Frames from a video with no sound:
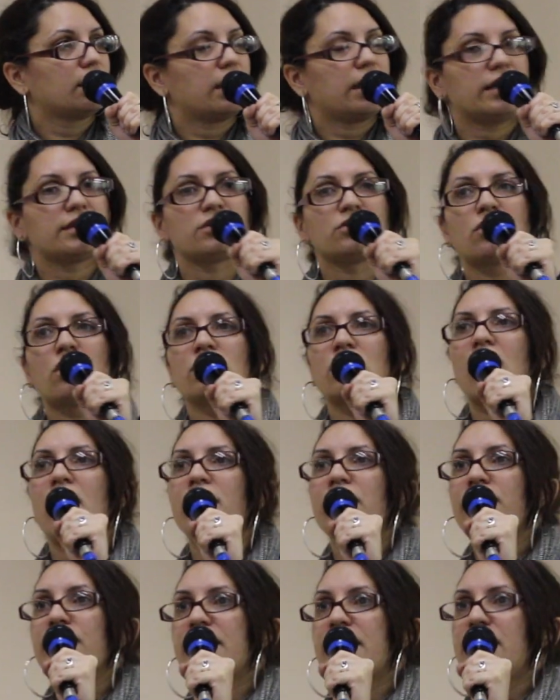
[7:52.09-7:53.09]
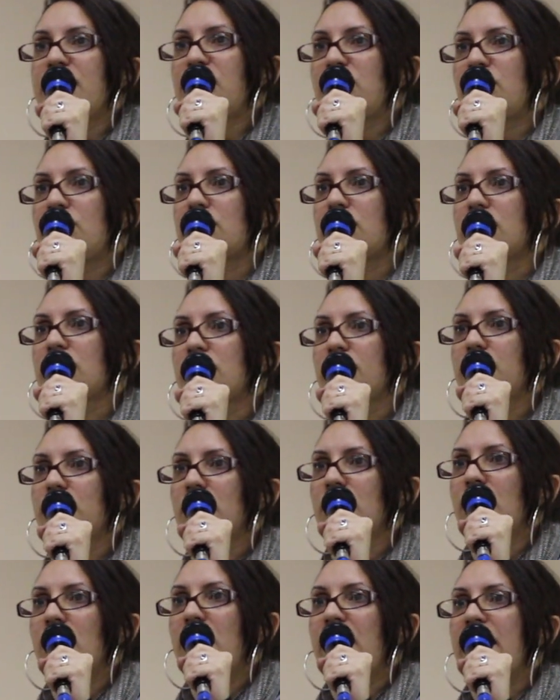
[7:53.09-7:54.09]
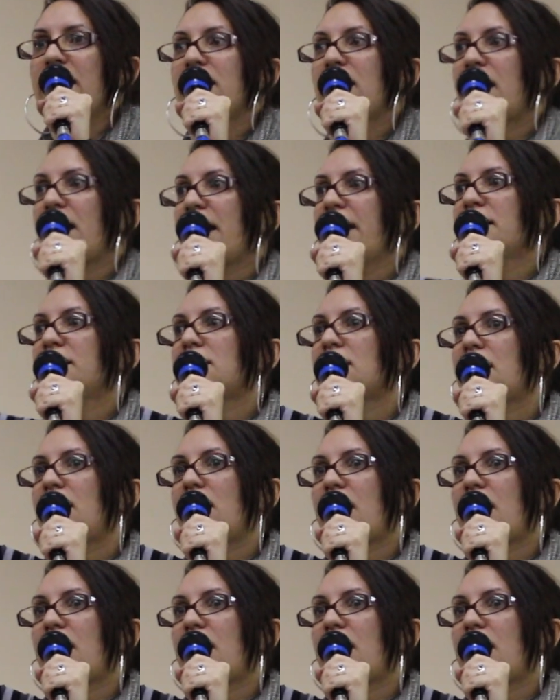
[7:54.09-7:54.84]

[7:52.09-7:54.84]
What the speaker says: It's no longer an issue. And cancer